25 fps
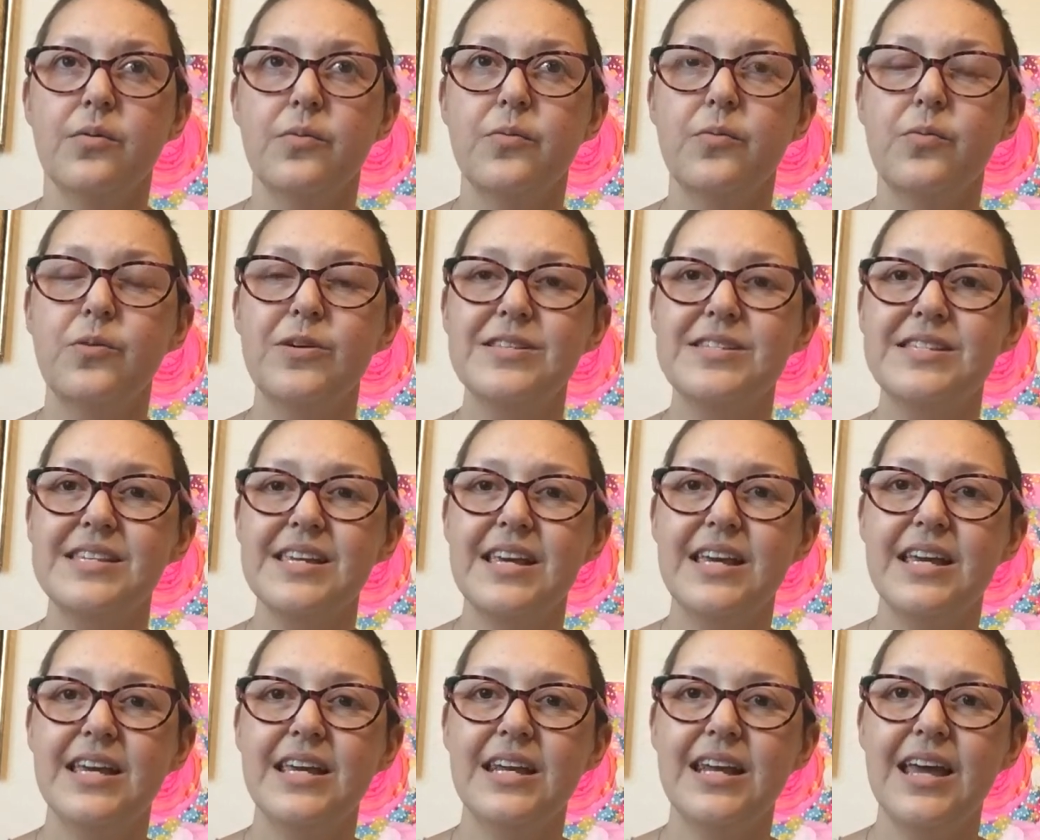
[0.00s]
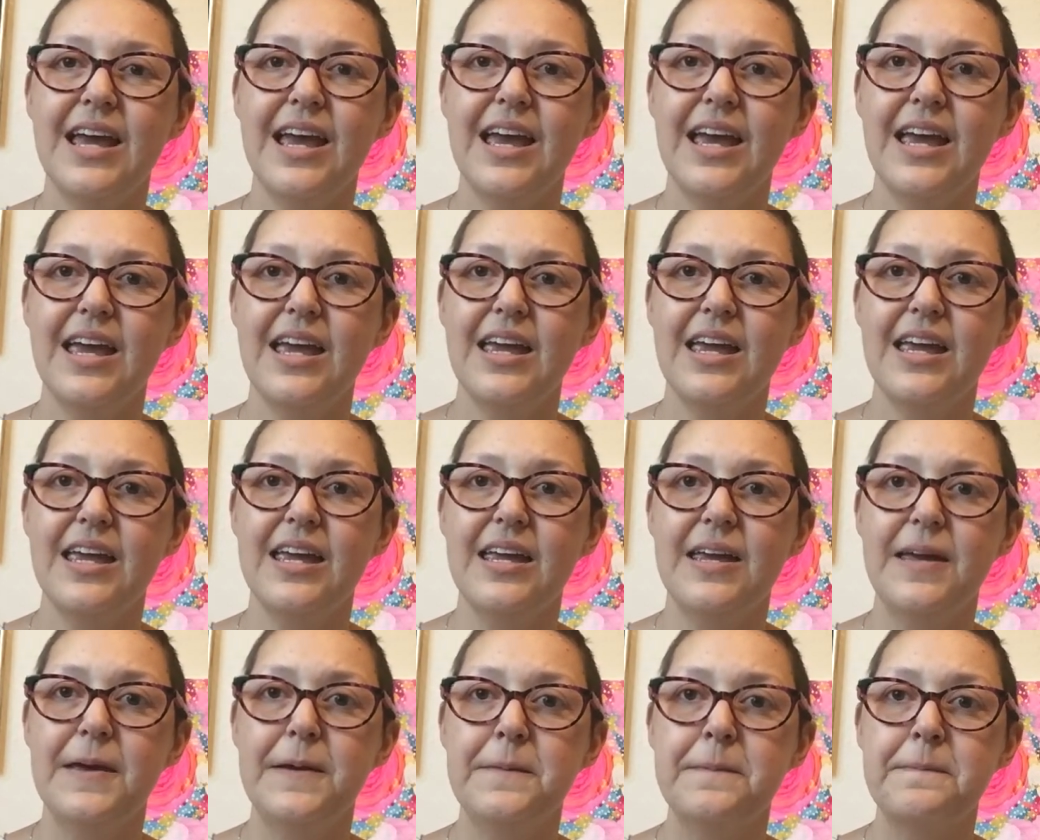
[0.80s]
was in
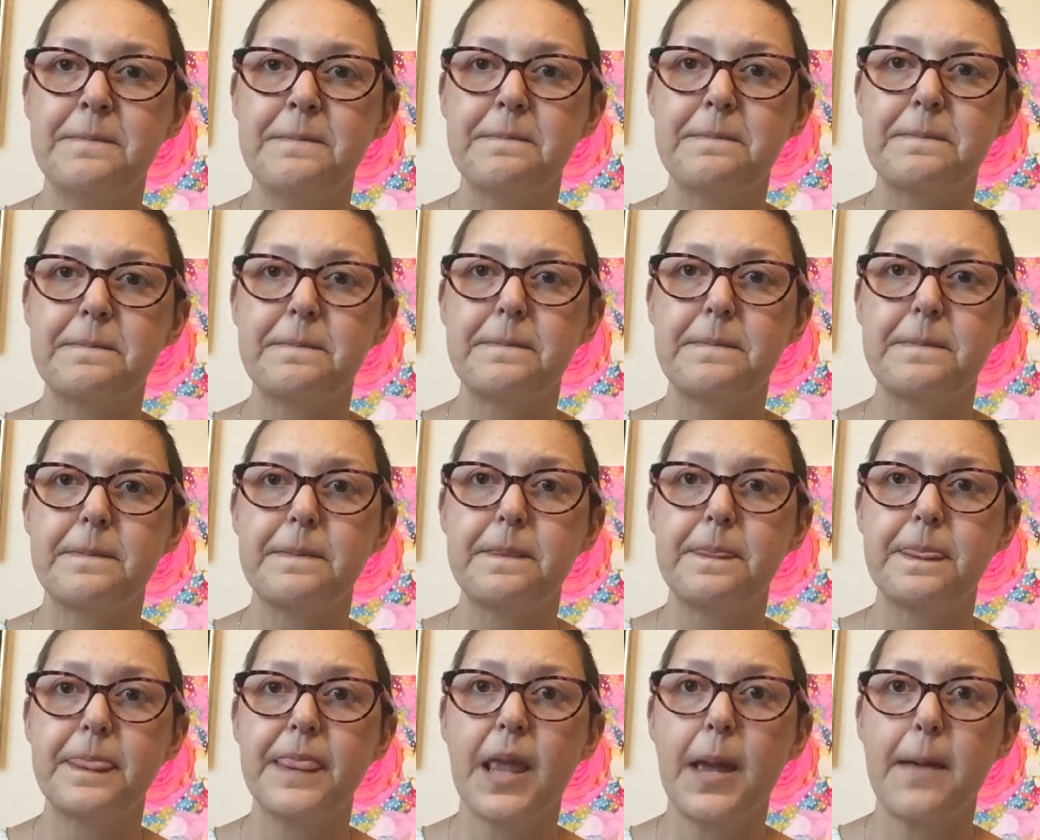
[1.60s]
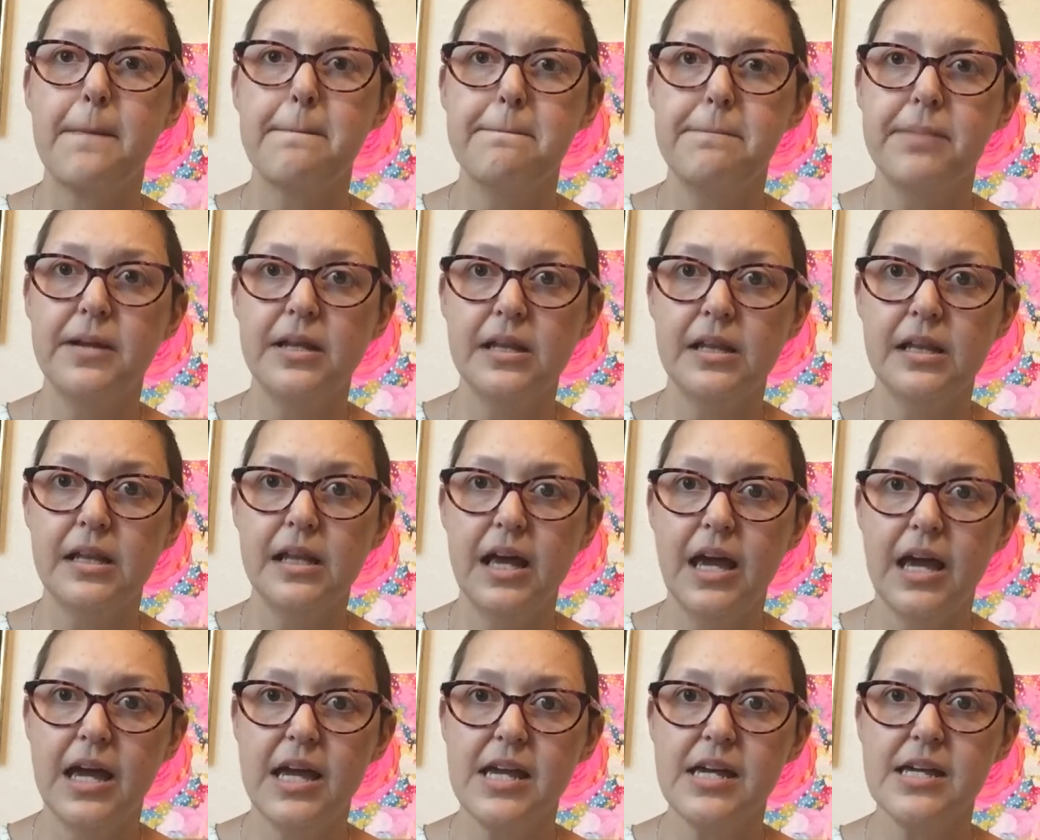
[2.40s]
a
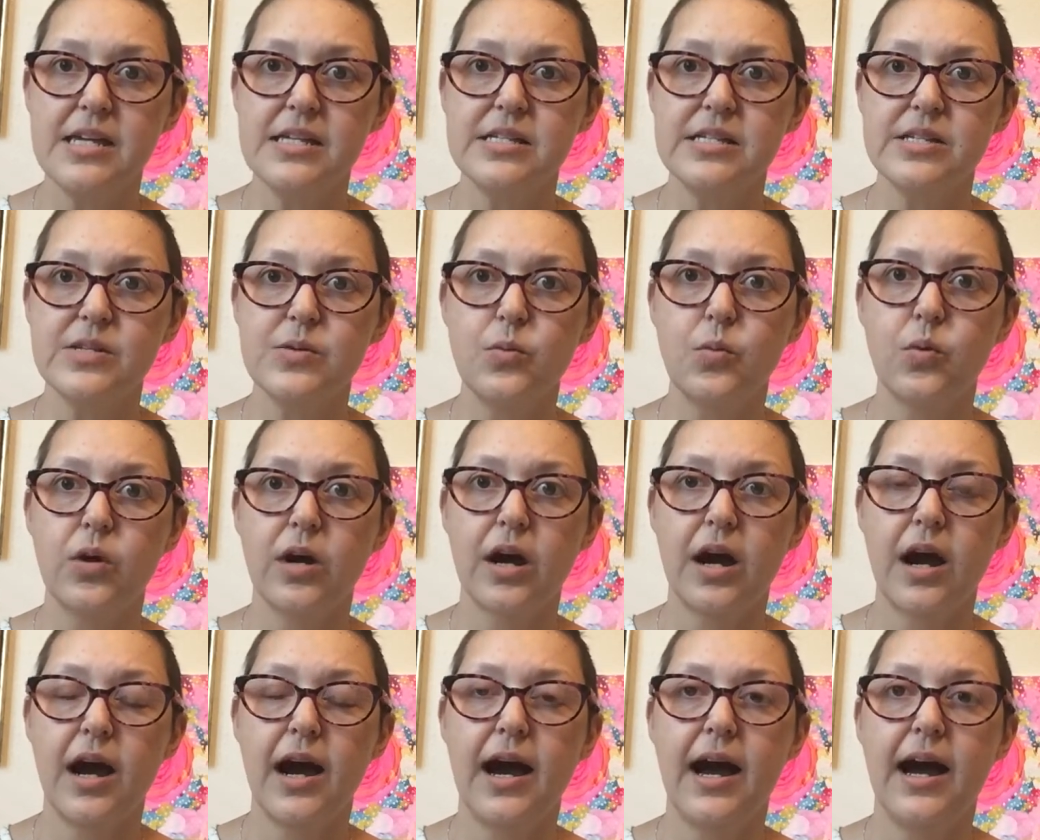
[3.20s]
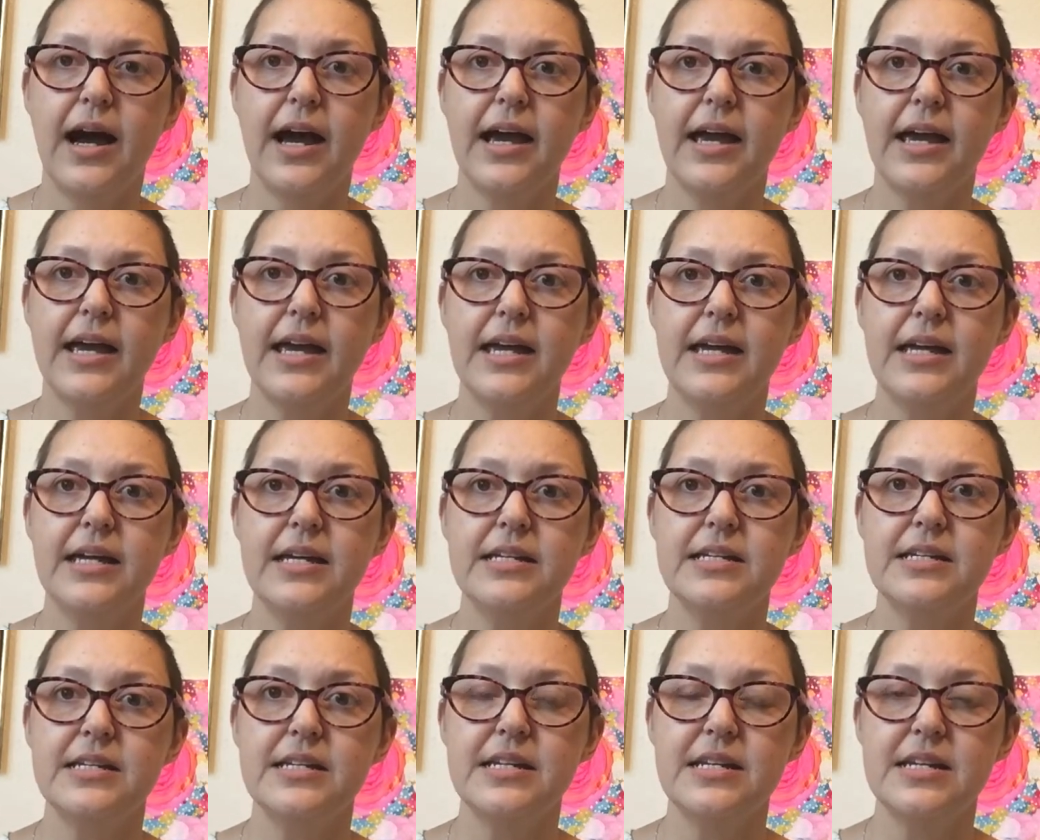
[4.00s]
place where I
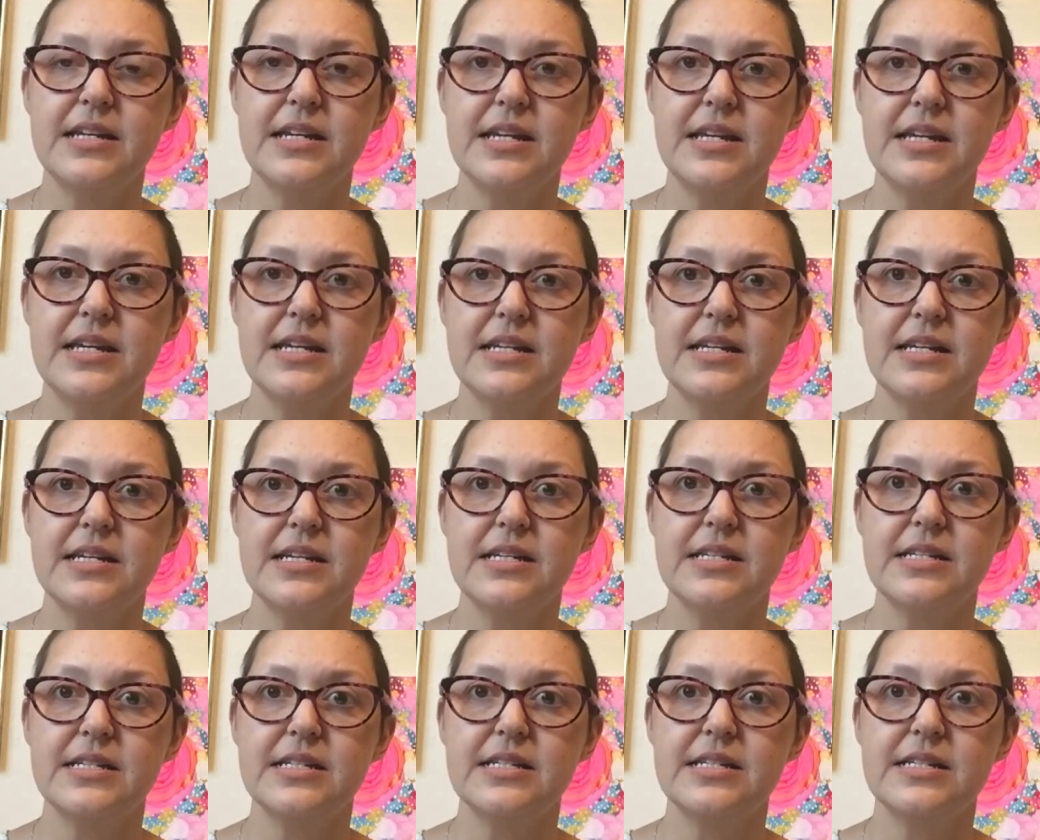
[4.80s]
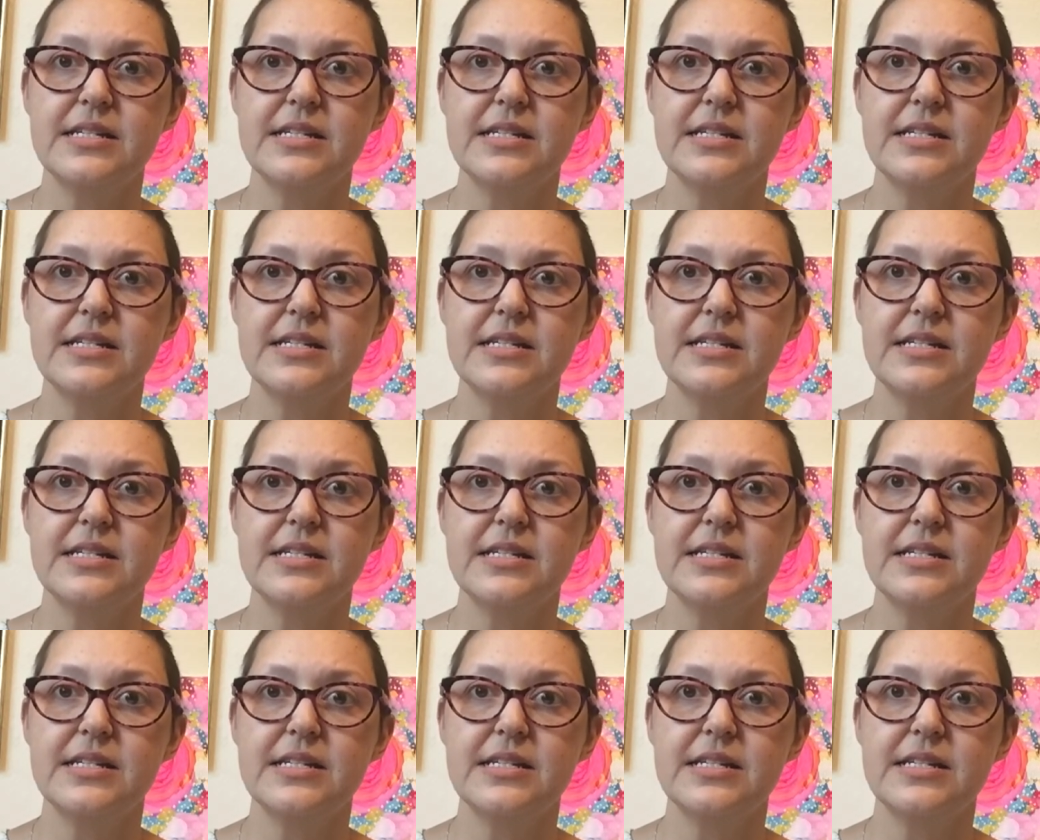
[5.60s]
needed